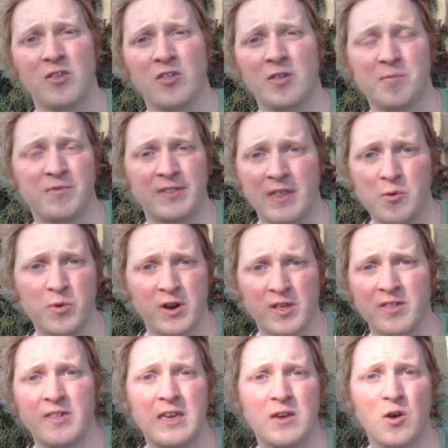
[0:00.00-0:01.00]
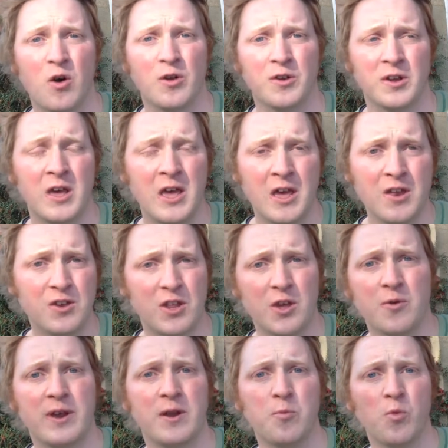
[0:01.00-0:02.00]
as something they want to see God
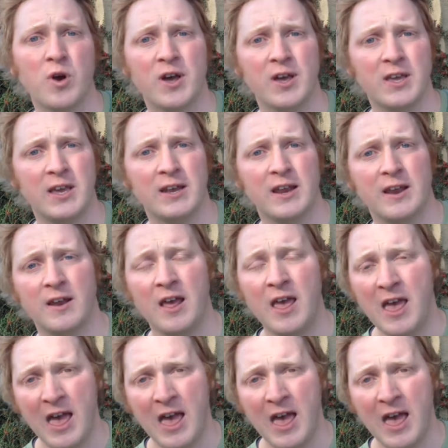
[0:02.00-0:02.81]
doing and working in.